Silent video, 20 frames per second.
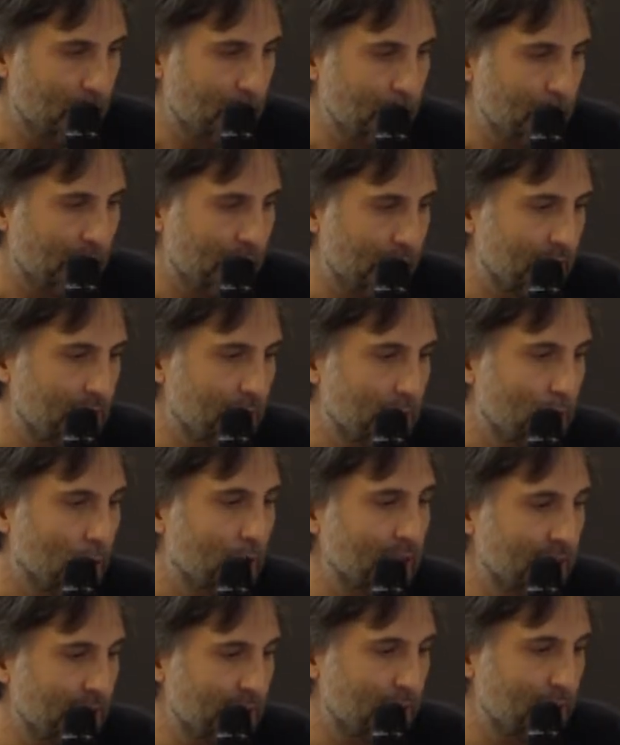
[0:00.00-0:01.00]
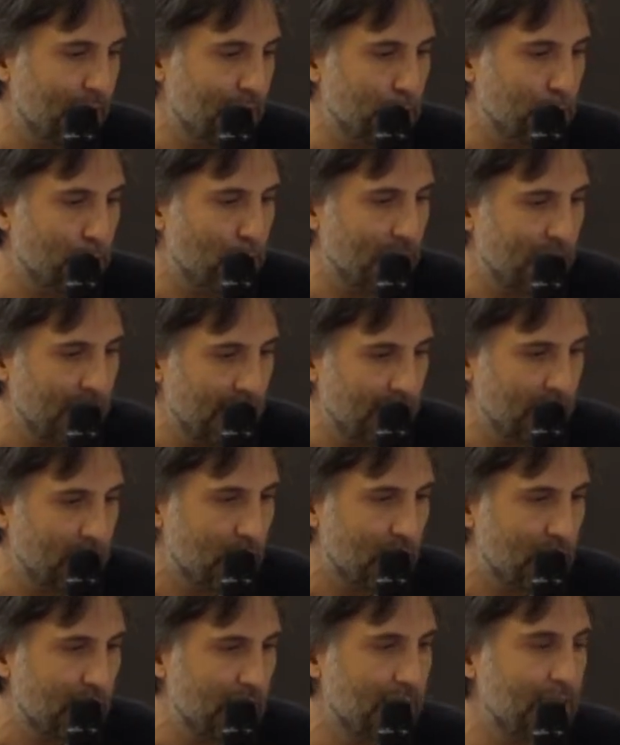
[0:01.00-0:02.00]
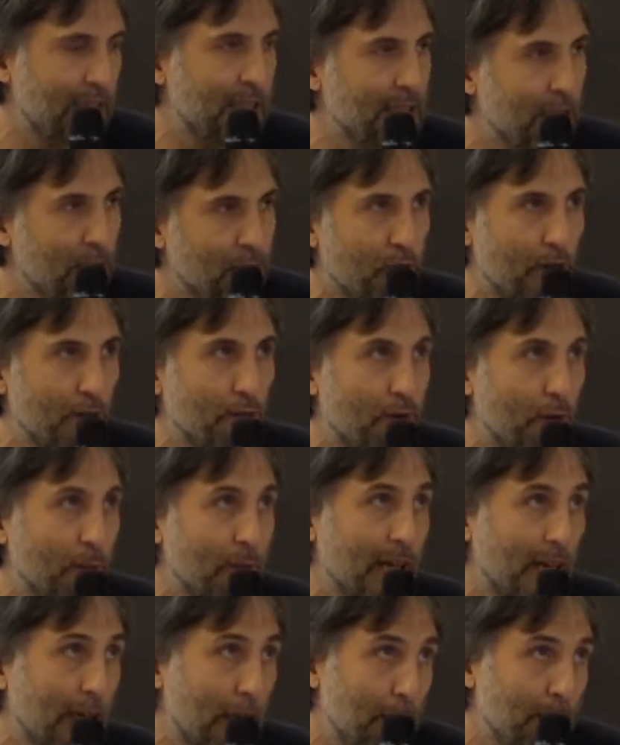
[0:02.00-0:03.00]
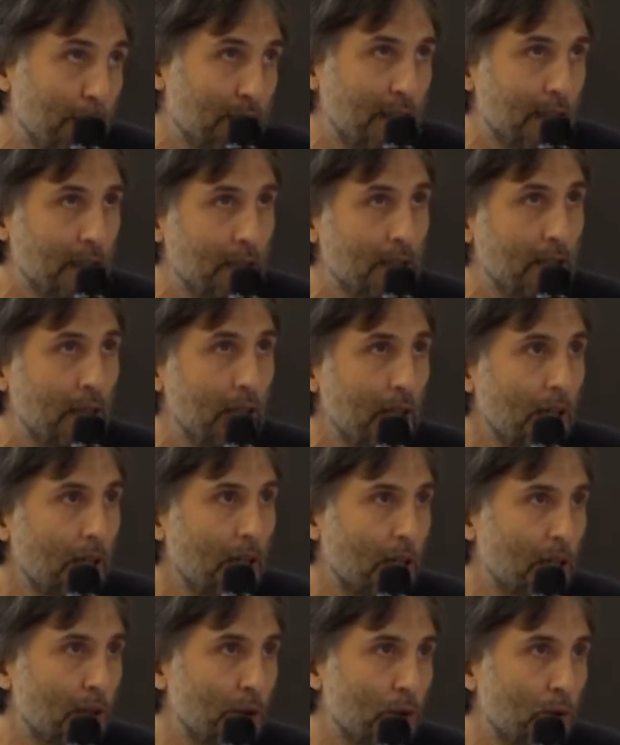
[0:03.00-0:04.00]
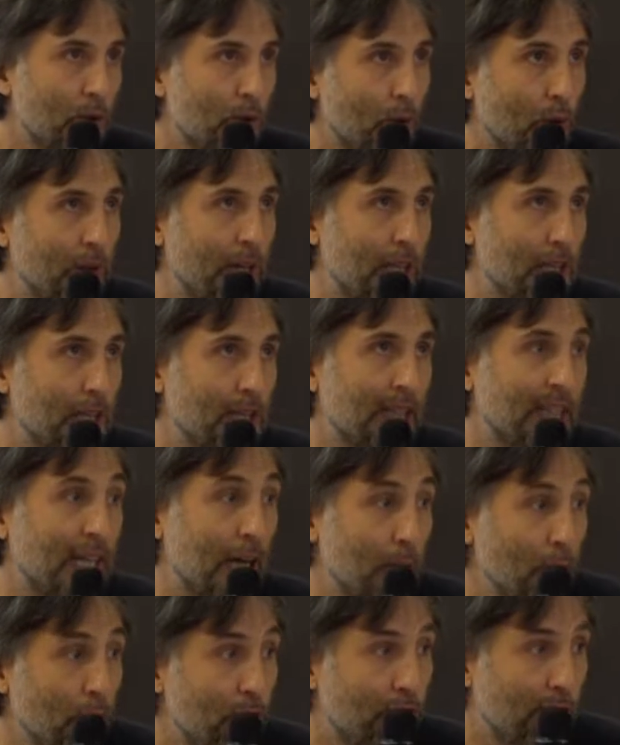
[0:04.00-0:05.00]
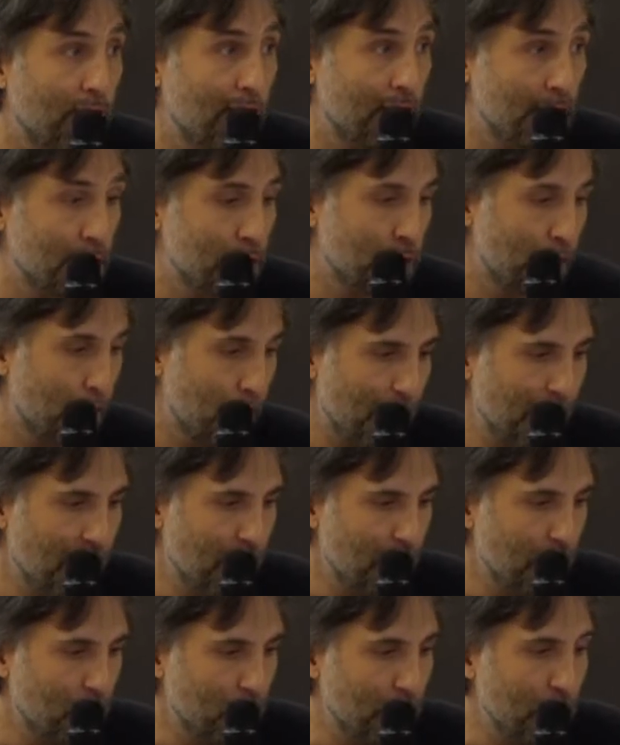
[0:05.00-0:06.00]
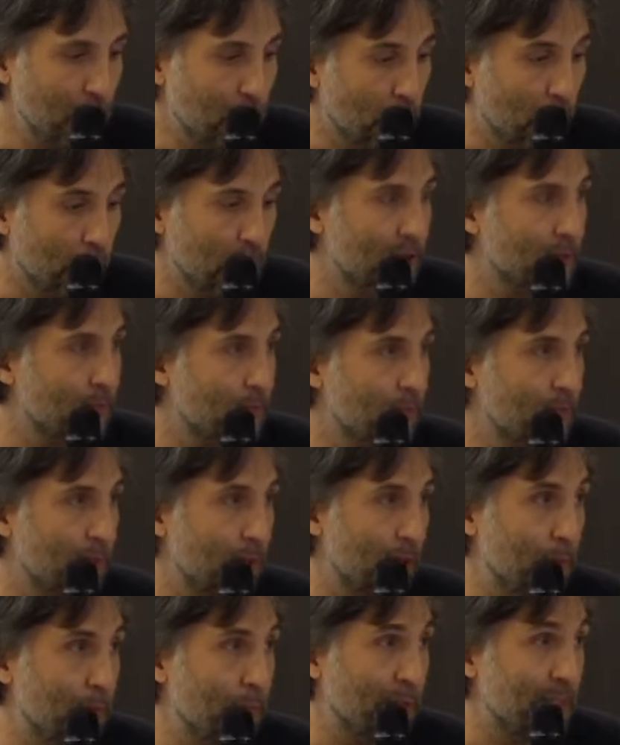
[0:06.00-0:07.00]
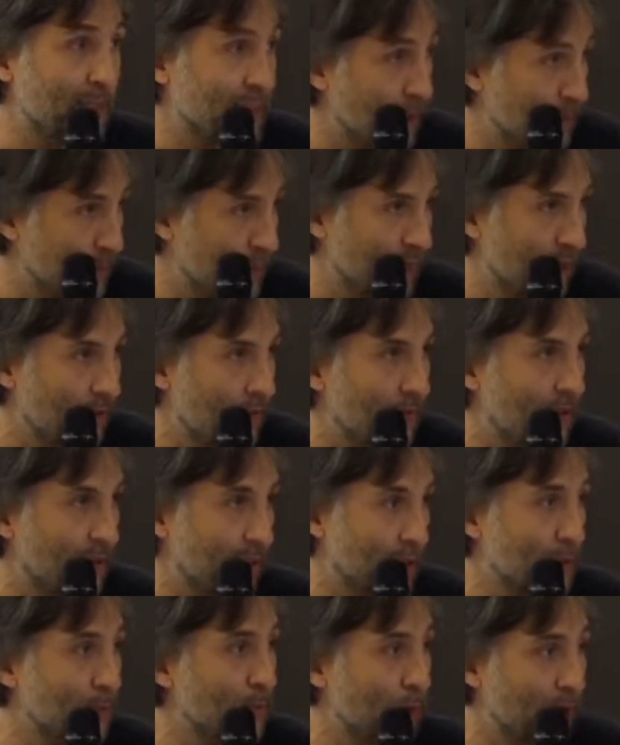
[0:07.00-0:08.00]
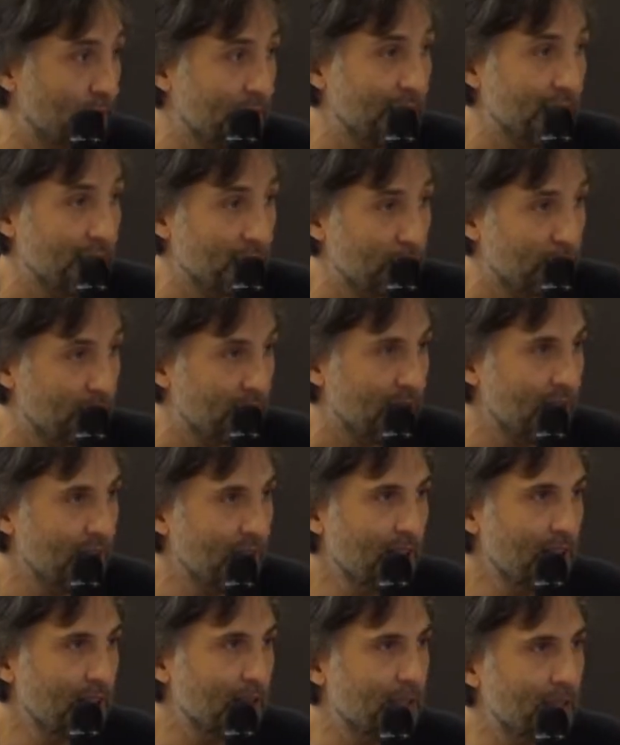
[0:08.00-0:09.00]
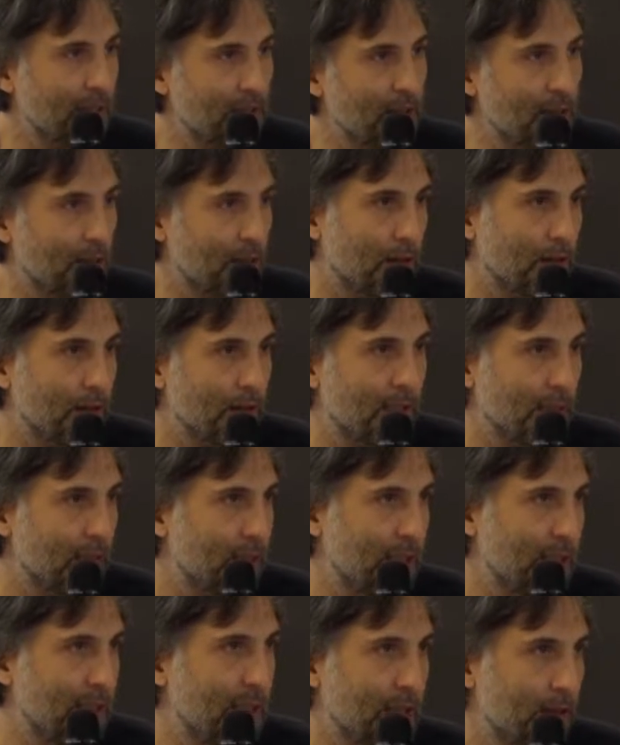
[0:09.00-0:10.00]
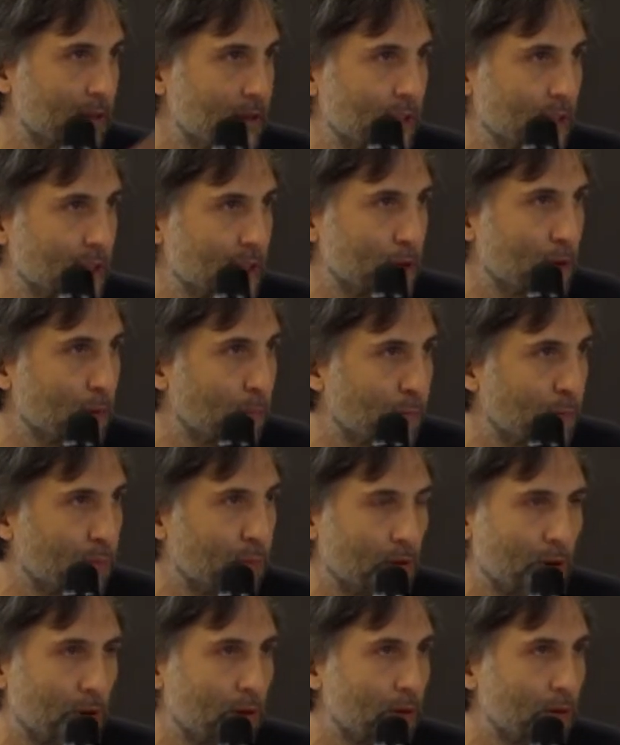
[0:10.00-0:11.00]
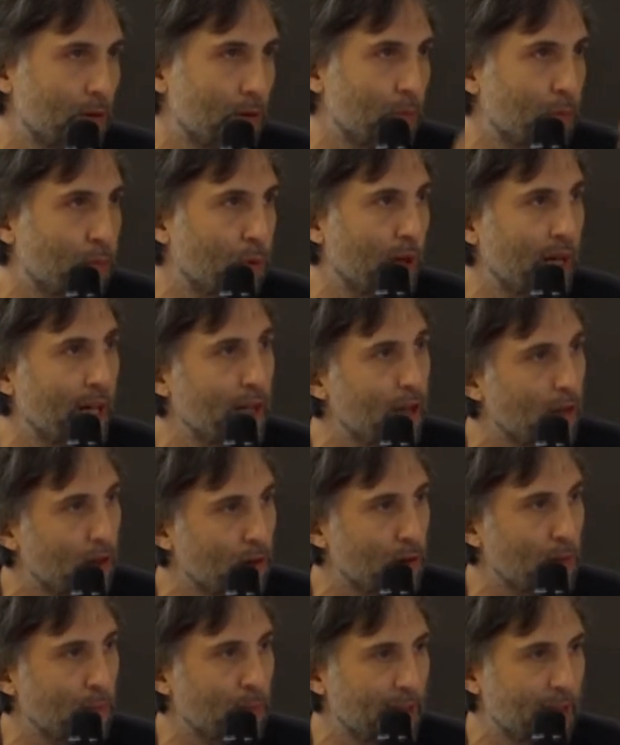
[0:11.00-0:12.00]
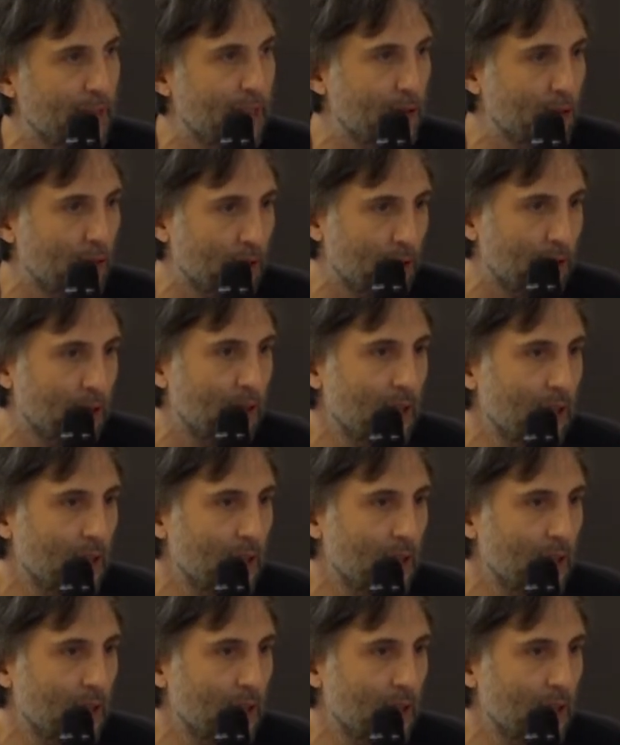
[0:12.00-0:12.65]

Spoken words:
by cognitive exploitation. This is different from crypsis, also known as camouflage, which works by perceptive exploitation. This is the prey or the predator